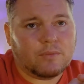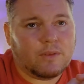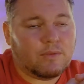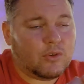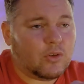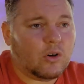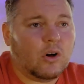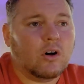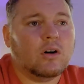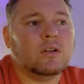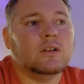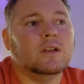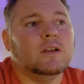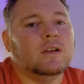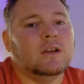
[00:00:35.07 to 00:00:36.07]
If you
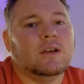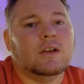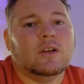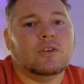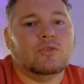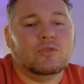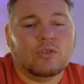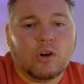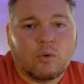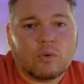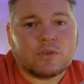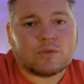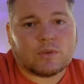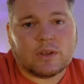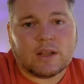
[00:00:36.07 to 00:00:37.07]
call, no
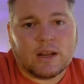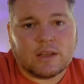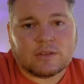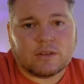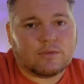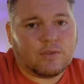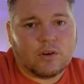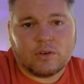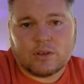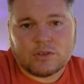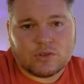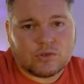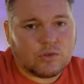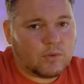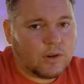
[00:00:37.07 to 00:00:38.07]
one's really going to answer the phone
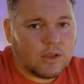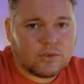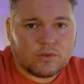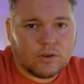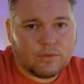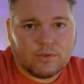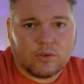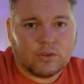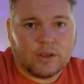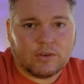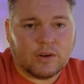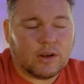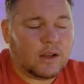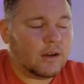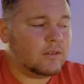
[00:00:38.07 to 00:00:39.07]
because there's no one answering our phone
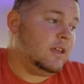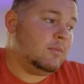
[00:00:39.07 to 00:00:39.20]
line right now.